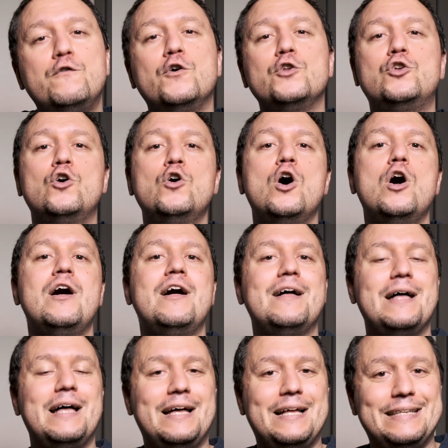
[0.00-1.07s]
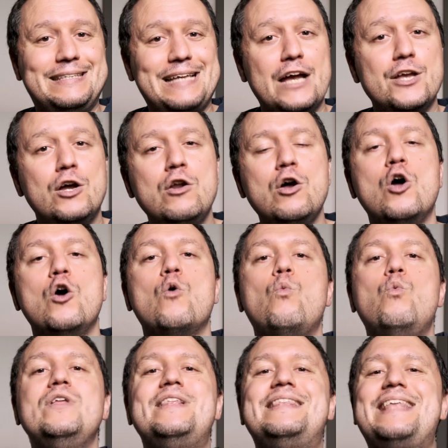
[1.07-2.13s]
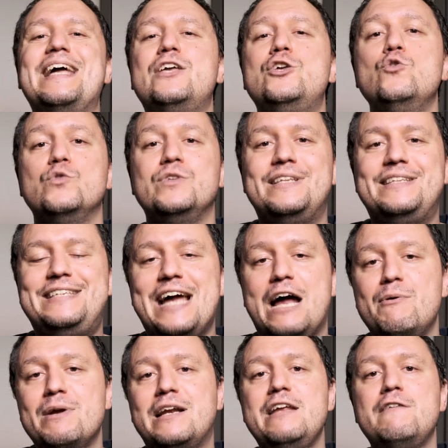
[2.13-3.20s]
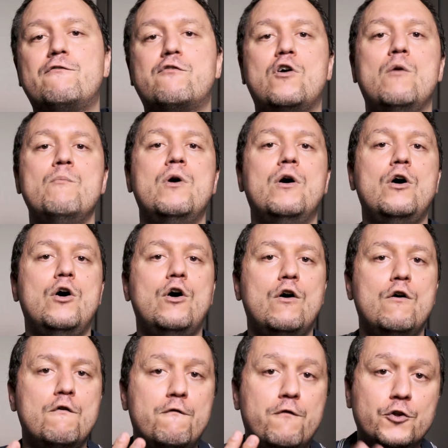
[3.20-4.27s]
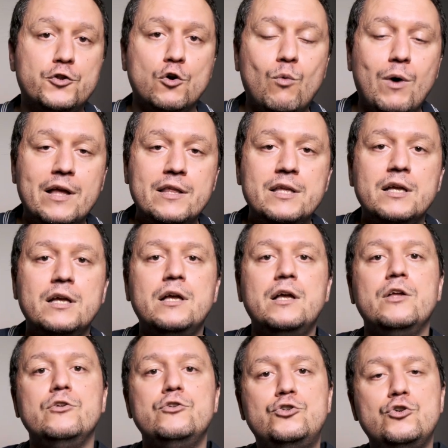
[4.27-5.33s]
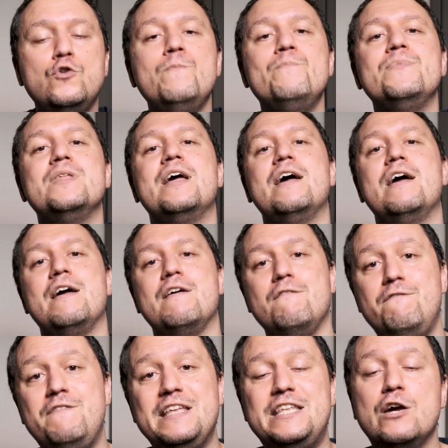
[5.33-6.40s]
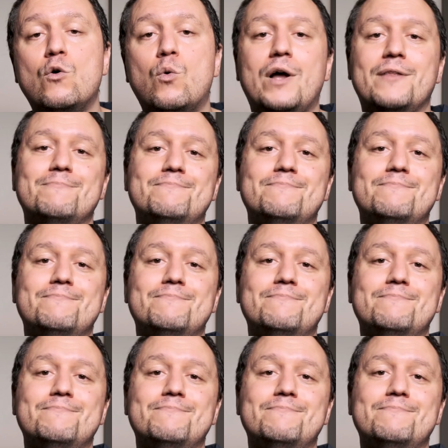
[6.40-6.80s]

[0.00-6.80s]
photo dial would take you directly from photo 1 to video 1.